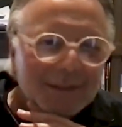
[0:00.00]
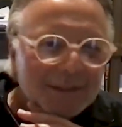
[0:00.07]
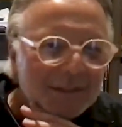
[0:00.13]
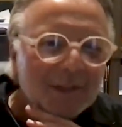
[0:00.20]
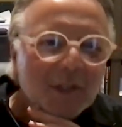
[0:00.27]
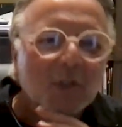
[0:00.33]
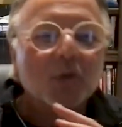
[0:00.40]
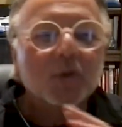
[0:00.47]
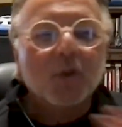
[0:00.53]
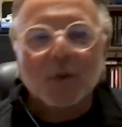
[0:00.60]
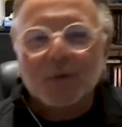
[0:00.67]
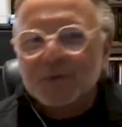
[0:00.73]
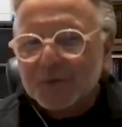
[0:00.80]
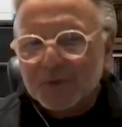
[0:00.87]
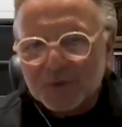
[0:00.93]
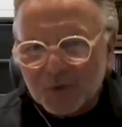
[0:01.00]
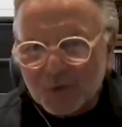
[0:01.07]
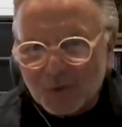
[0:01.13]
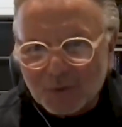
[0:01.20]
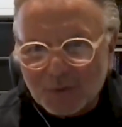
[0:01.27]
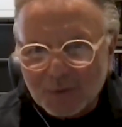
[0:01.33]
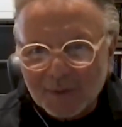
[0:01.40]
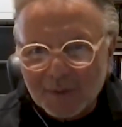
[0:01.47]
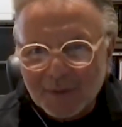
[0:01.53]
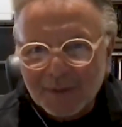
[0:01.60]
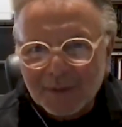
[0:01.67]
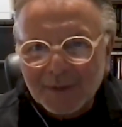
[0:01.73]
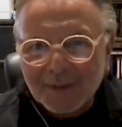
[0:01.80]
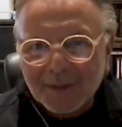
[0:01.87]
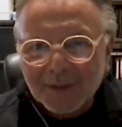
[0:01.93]
isn't close to true.
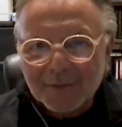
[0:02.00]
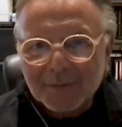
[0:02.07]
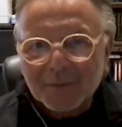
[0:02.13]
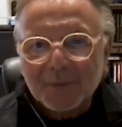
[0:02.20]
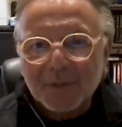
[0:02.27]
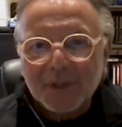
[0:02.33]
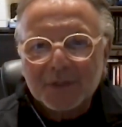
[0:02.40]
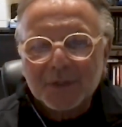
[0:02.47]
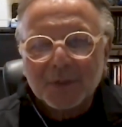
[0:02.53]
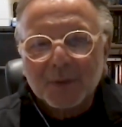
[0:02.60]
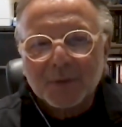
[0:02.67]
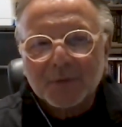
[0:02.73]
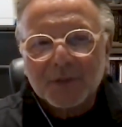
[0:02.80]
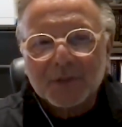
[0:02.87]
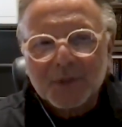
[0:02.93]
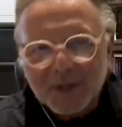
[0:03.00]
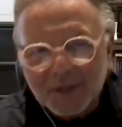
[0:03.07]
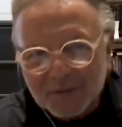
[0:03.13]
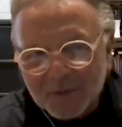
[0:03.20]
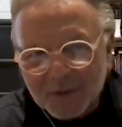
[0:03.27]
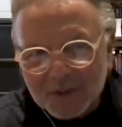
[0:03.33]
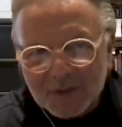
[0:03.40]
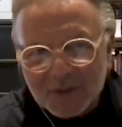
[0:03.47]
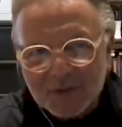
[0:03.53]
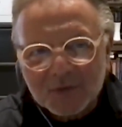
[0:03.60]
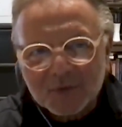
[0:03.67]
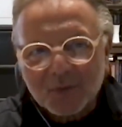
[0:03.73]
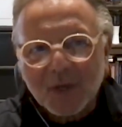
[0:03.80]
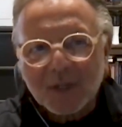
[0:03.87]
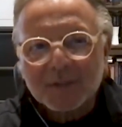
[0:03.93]
Because your refrigerator, for
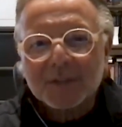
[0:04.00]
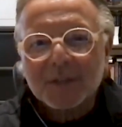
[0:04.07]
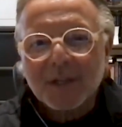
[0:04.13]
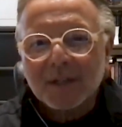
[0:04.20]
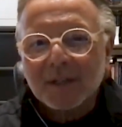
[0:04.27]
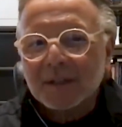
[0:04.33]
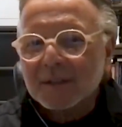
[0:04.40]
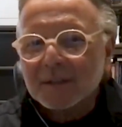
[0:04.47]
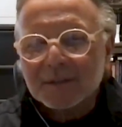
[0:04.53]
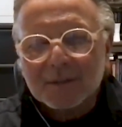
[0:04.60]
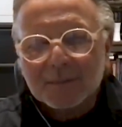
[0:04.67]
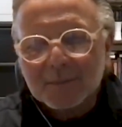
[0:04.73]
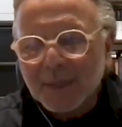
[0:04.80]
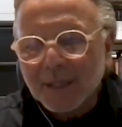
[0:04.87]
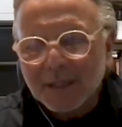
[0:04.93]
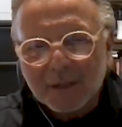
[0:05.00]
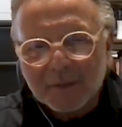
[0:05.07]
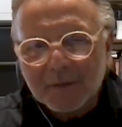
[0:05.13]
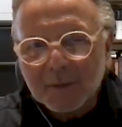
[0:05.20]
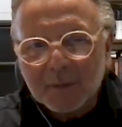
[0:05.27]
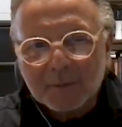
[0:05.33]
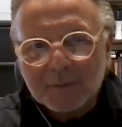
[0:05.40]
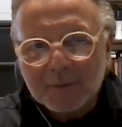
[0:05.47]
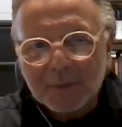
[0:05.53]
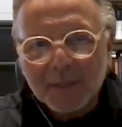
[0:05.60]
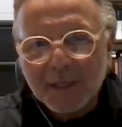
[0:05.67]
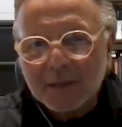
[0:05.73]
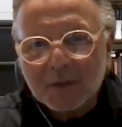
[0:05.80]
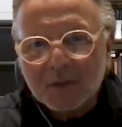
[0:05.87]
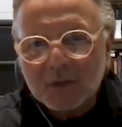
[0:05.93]
instance, runs on many of them
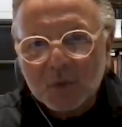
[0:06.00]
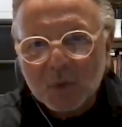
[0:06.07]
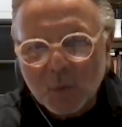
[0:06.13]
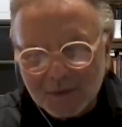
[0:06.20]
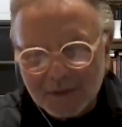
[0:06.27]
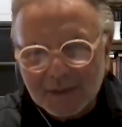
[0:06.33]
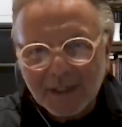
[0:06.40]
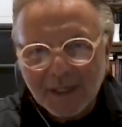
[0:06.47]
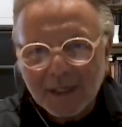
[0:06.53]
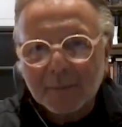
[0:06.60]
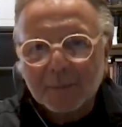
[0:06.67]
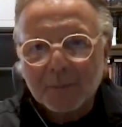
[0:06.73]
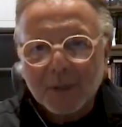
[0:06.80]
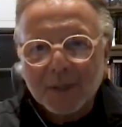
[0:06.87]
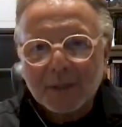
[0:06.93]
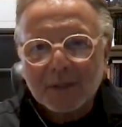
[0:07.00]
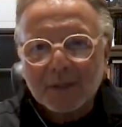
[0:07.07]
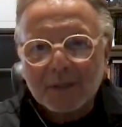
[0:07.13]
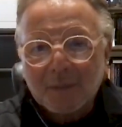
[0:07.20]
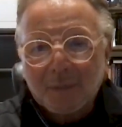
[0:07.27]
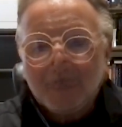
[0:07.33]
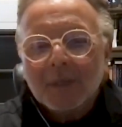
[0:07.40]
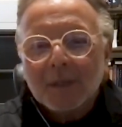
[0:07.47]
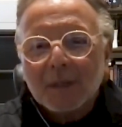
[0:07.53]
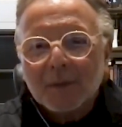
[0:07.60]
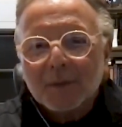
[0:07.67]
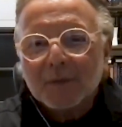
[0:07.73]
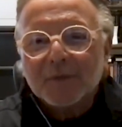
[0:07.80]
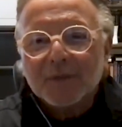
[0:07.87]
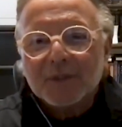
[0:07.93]
demand a 20 amp breaker. Well,
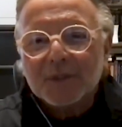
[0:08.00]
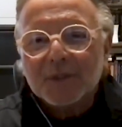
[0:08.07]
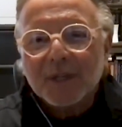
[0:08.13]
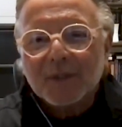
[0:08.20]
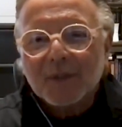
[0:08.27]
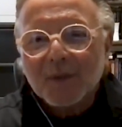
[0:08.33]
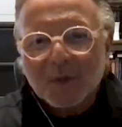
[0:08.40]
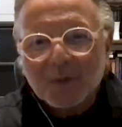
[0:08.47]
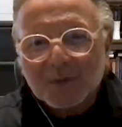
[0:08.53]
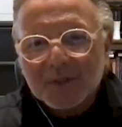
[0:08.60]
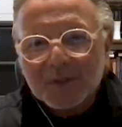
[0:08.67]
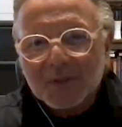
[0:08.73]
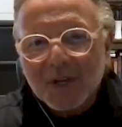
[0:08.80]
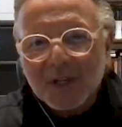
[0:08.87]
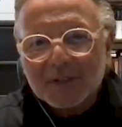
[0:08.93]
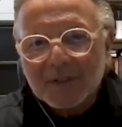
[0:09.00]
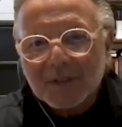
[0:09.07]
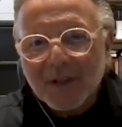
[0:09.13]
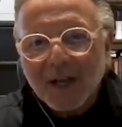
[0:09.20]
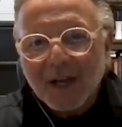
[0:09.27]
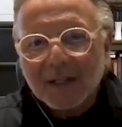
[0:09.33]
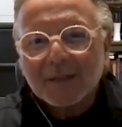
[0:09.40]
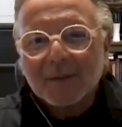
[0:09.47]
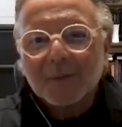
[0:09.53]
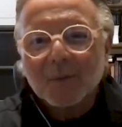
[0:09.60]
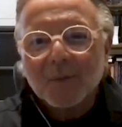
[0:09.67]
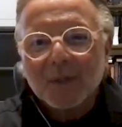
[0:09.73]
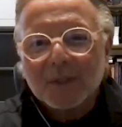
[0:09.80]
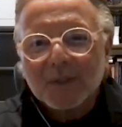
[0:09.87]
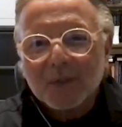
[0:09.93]
a refrigerator only draws a lot
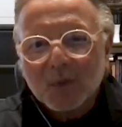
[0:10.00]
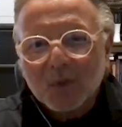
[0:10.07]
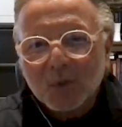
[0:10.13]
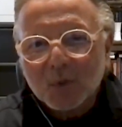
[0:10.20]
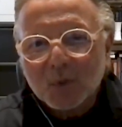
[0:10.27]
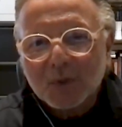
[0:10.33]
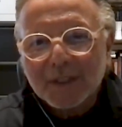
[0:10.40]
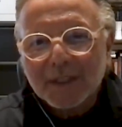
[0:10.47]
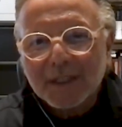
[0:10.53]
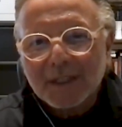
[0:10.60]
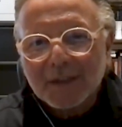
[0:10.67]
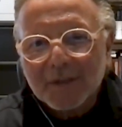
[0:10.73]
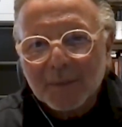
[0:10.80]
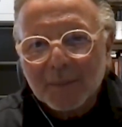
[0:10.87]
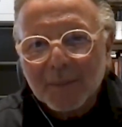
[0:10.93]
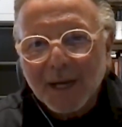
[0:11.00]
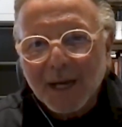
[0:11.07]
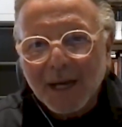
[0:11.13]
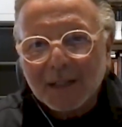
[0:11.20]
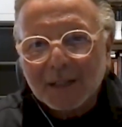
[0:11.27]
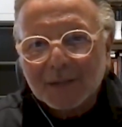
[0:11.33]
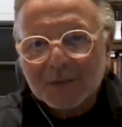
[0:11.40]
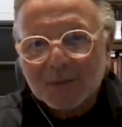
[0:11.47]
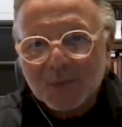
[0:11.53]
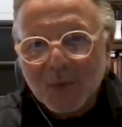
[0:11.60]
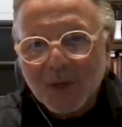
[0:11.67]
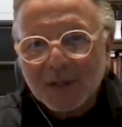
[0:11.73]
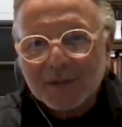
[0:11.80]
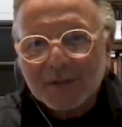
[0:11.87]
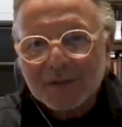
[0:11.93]
when you're cooling the box.
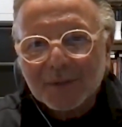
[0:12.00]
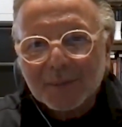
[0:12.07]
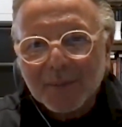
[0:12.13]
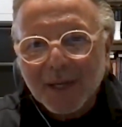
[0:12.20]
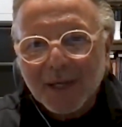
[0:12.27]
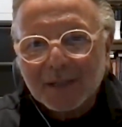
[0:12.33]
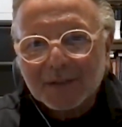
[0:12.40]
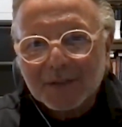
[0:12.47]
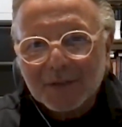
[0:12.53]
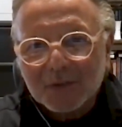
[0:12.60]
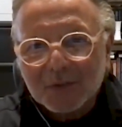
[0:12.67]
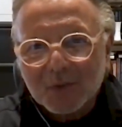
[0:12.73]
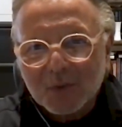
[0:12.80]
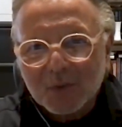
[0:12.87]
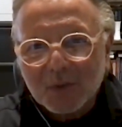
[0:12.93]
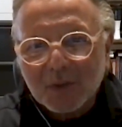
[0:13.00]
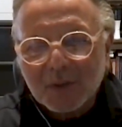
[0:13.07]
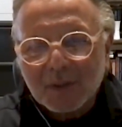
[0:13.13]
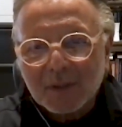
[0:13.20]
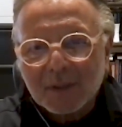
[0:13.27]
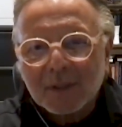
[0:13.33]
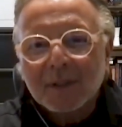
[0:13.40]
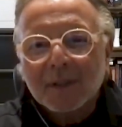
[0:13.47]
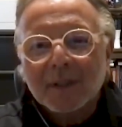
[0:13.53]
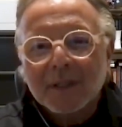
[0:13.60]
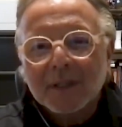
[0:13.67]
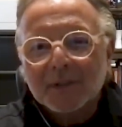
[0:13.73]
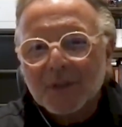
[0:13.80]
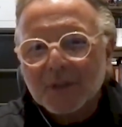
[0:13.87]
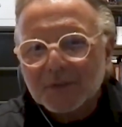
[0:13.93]
Once the box is cool,
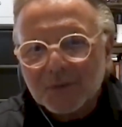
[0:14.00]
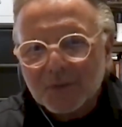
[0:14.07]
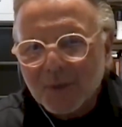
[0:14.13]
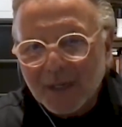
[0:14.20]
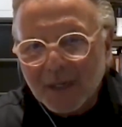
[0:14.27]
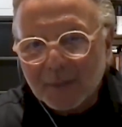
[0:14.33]
it draws 2